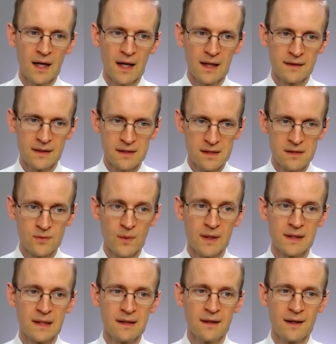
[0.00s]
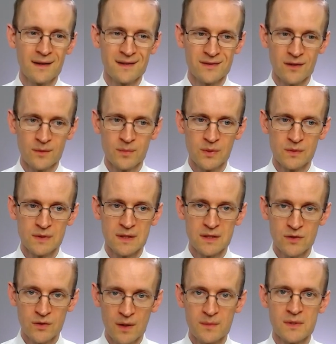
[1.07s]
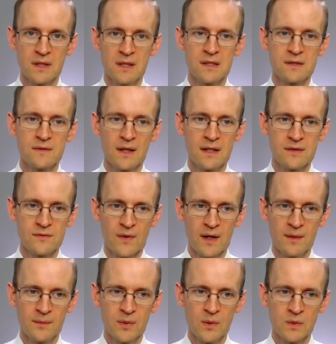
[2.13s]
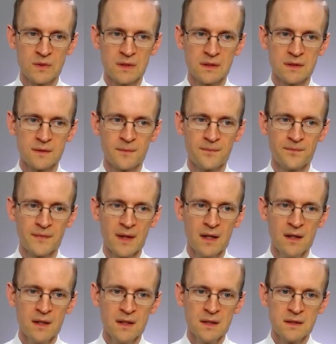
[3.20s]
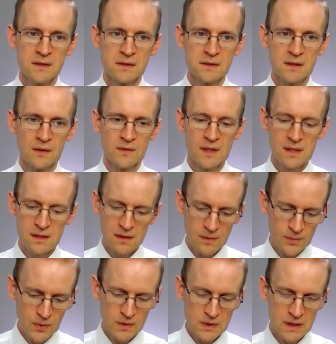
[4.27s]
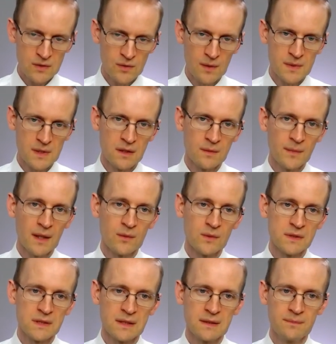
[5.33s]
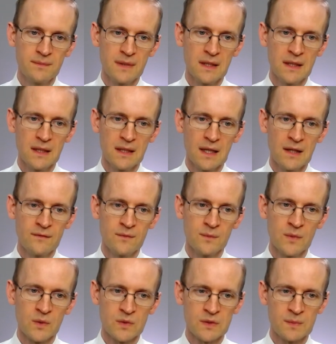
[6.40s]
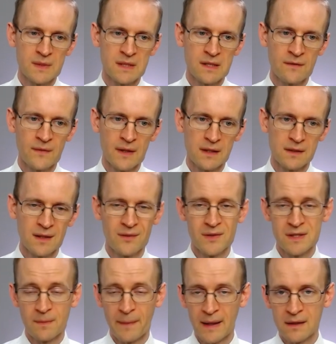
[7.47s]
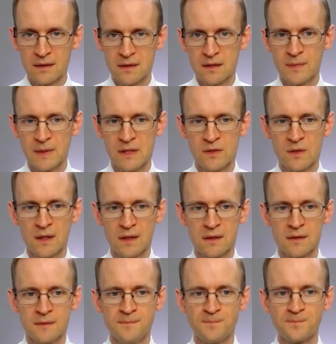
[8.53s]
And this is why the example description is very important. So this is a broad description. You might want to be even more specific. There is a balance to be struck.